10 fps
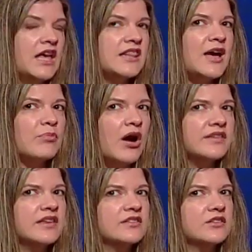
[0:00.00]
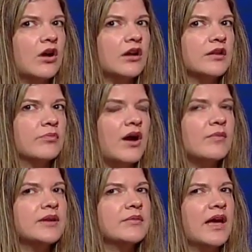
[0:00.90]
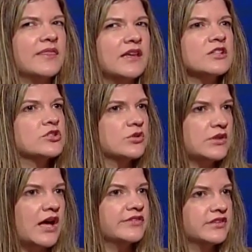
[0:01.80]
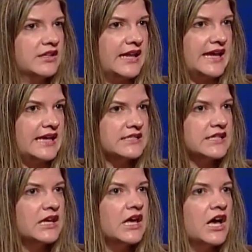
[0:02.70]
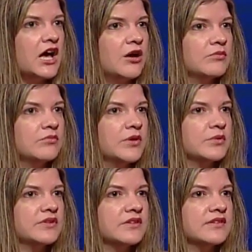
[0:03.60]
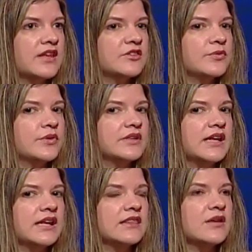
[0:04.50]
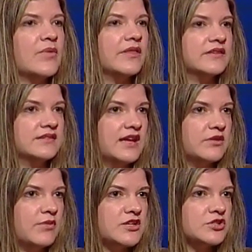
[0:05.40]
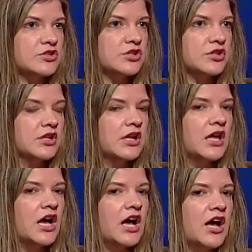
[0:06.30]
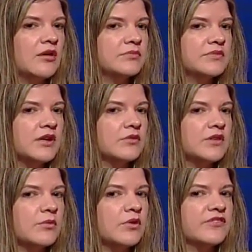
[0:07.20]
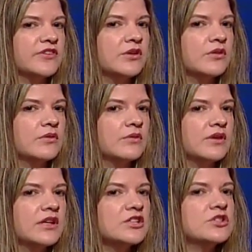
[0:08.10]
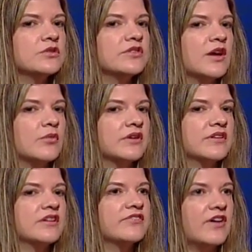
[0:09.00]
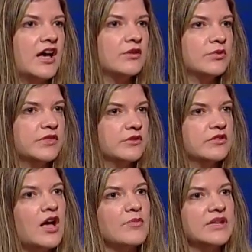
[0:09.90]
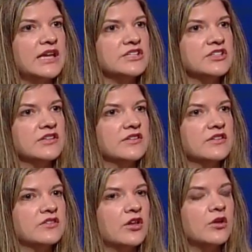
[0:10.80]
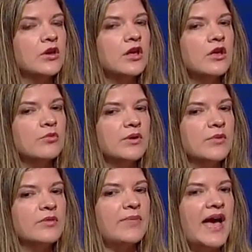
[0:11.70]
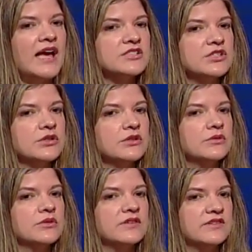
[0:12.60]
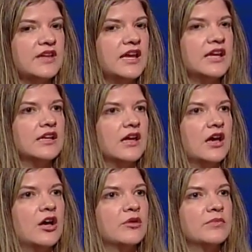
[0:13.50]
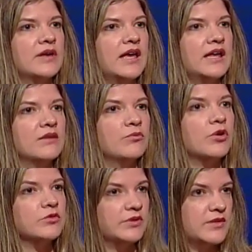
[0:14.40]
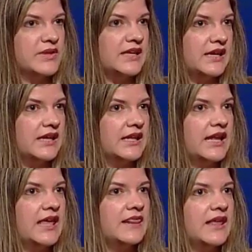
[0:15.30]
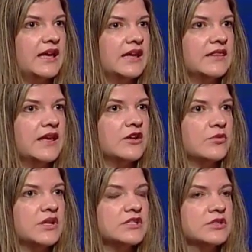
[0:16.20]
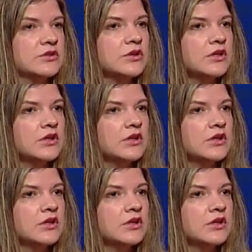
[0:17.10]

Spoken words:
And that process started probably, I think, in 2008. We were successful in getting them on the state register. There were a few issues that were identified with those nominations, and so we went back to the state and worked with them again, and they agreed to